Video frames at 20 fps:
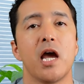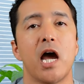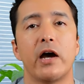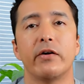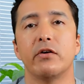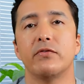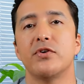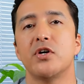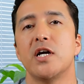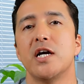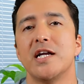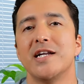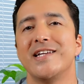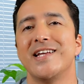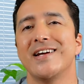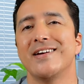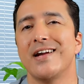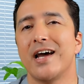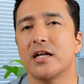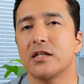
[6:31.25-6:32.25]
However,
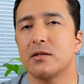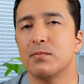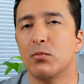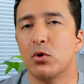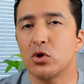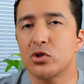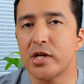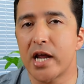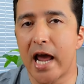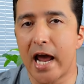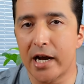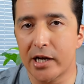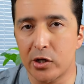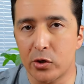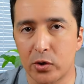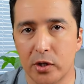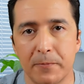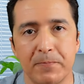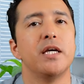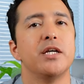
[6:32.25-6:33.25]
they're not the most
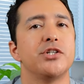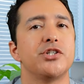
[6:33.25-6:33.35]
accurate,